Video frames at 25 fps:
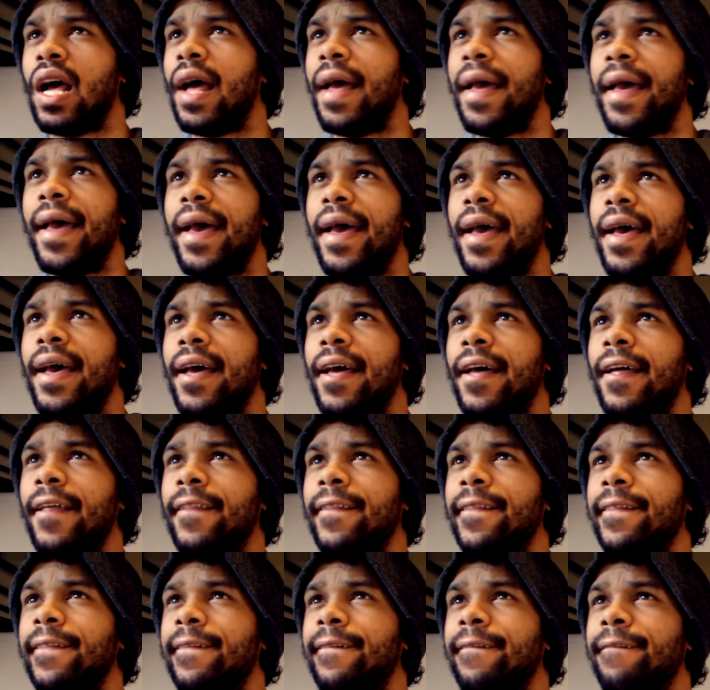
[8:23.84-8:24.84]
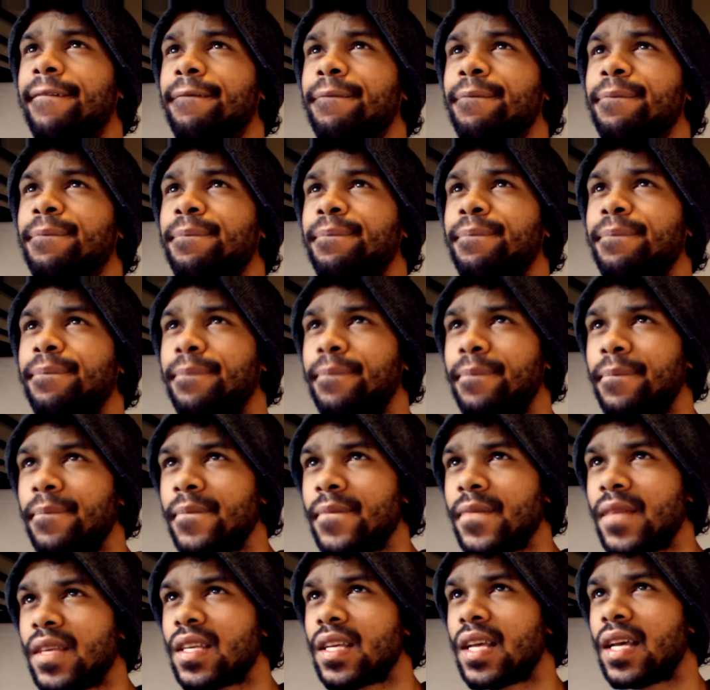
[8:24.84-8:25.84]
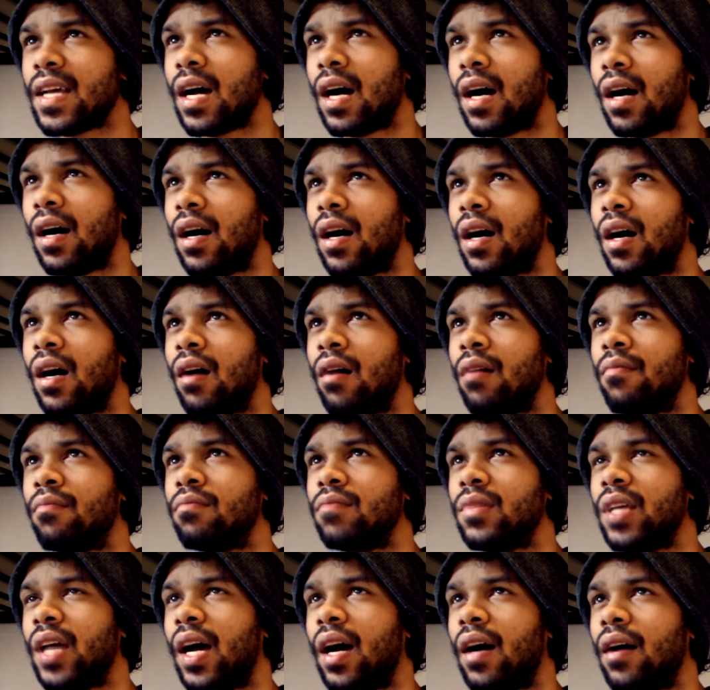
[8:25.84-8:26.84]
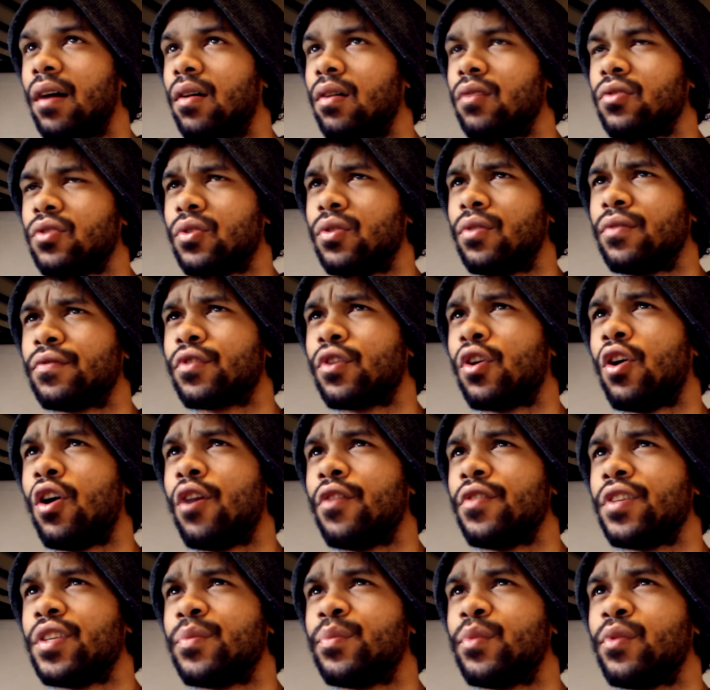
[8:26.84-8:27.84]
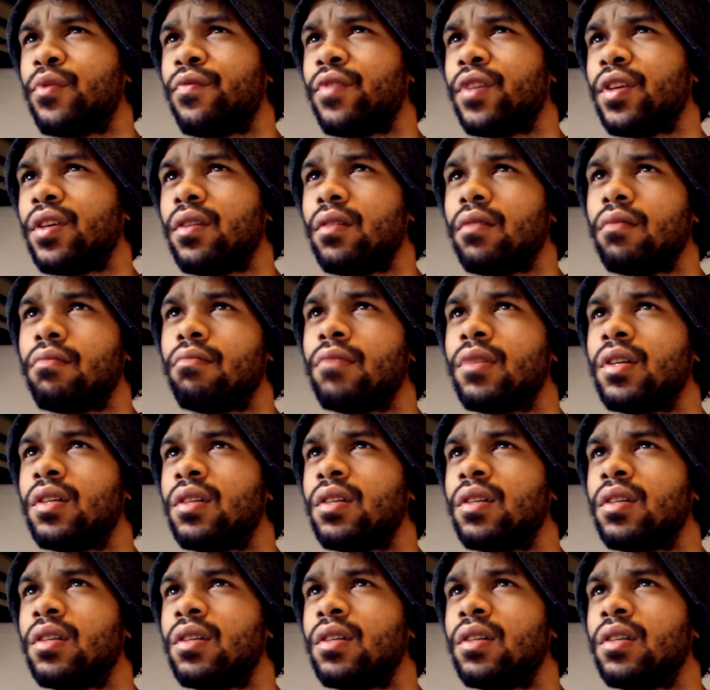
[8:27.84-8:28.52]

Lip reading: And yeah, so overall this movie,